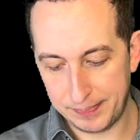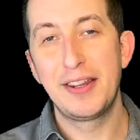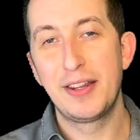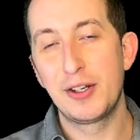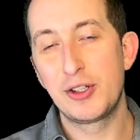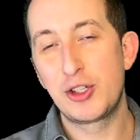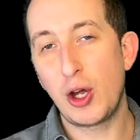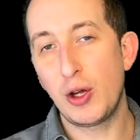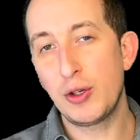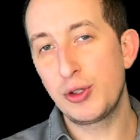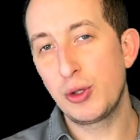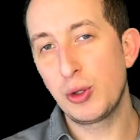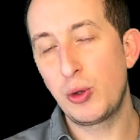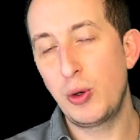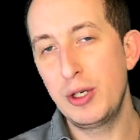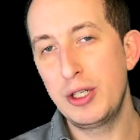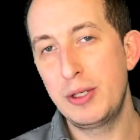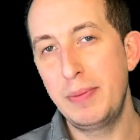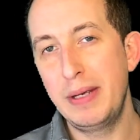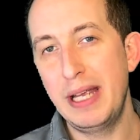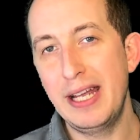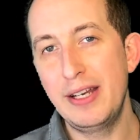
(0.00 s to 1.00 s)
There's also going
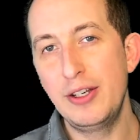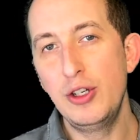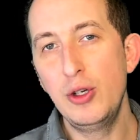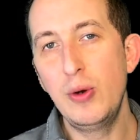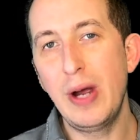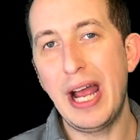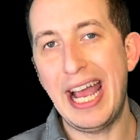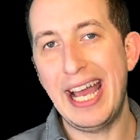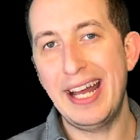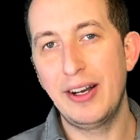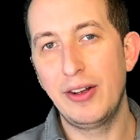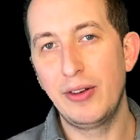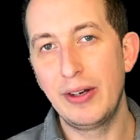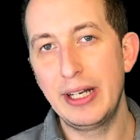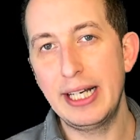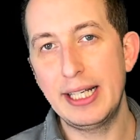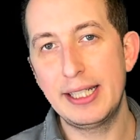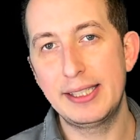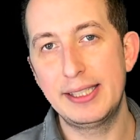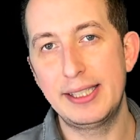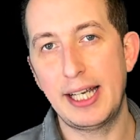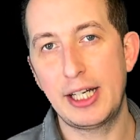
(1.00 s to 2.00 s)
to be a new
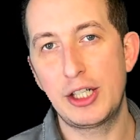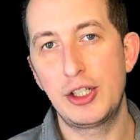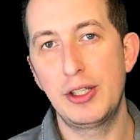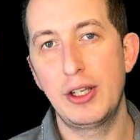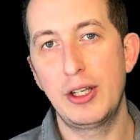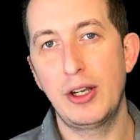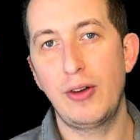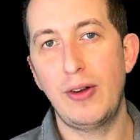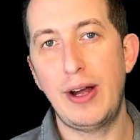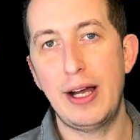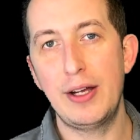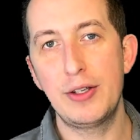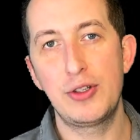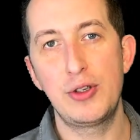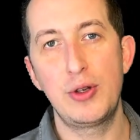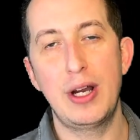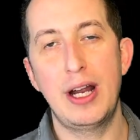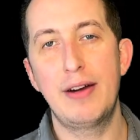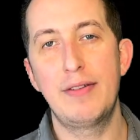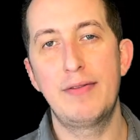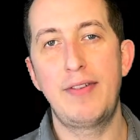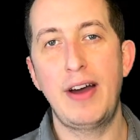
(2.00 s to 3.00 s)
analytics section that allows you to
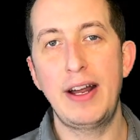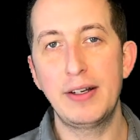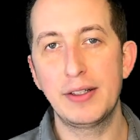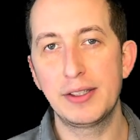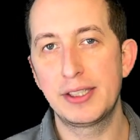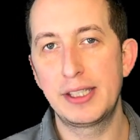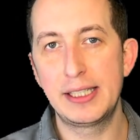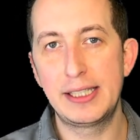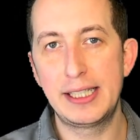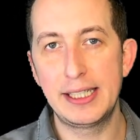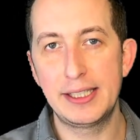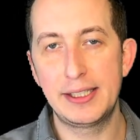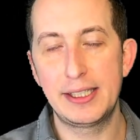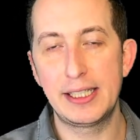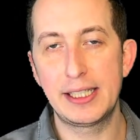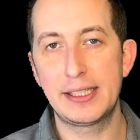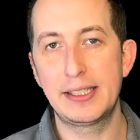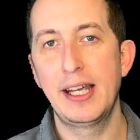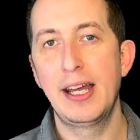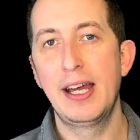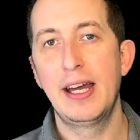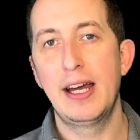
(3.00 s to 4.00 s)
have vital
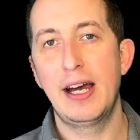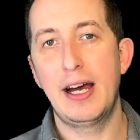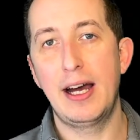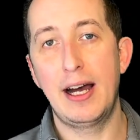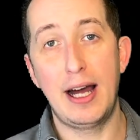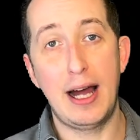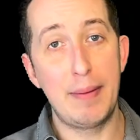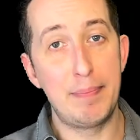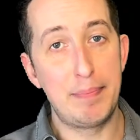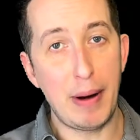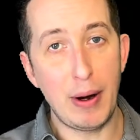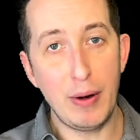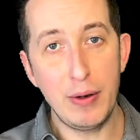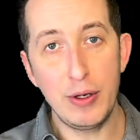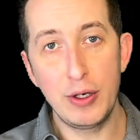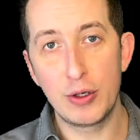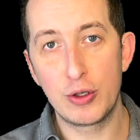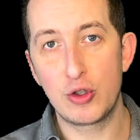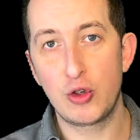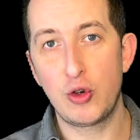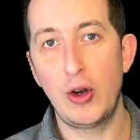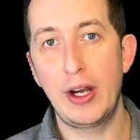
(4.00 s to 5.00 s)
statistics about
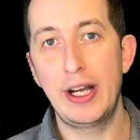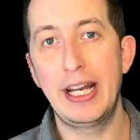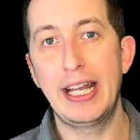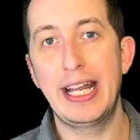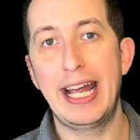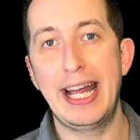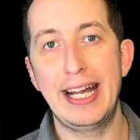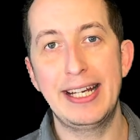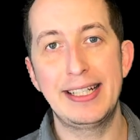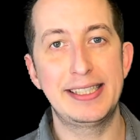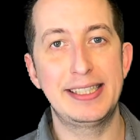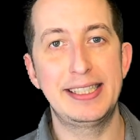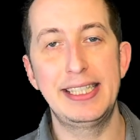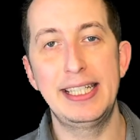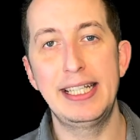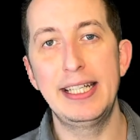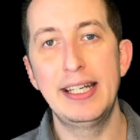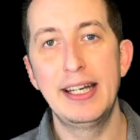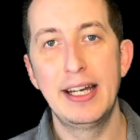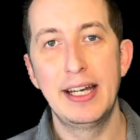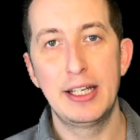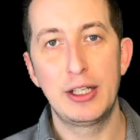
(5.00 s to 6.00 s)
your trading and to
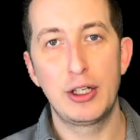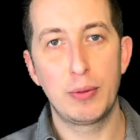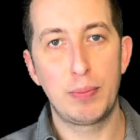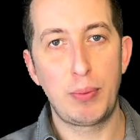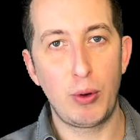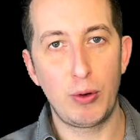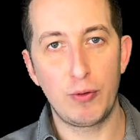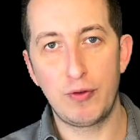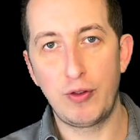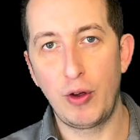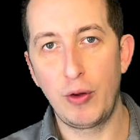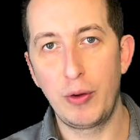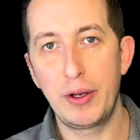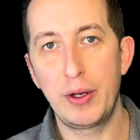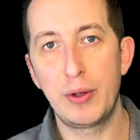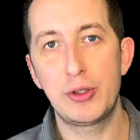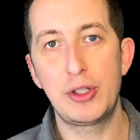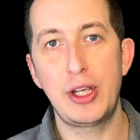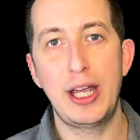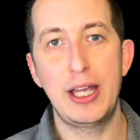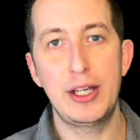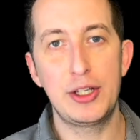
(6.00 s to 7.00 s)
see your
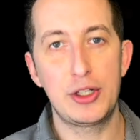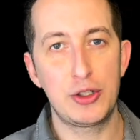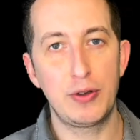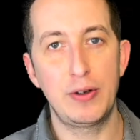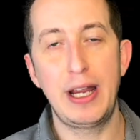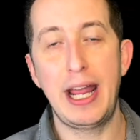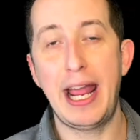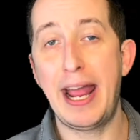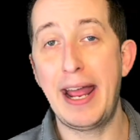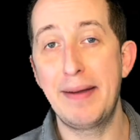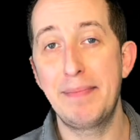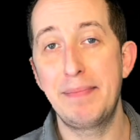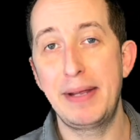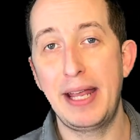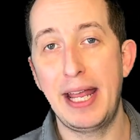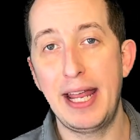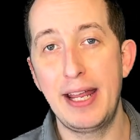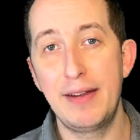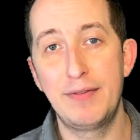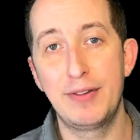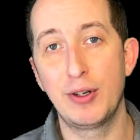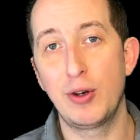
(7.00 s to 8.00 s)
portfolio's history and
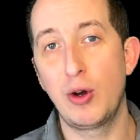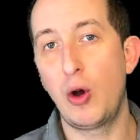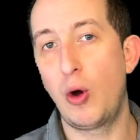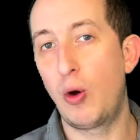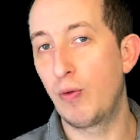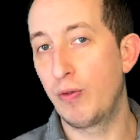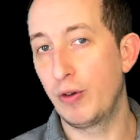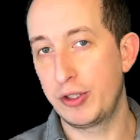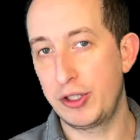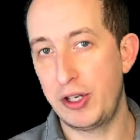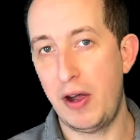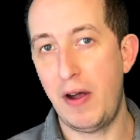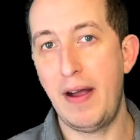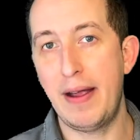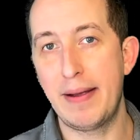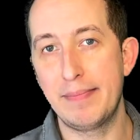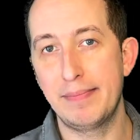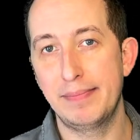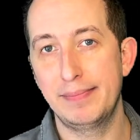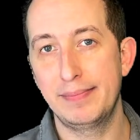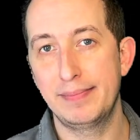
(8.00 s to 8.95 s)
behavior over time.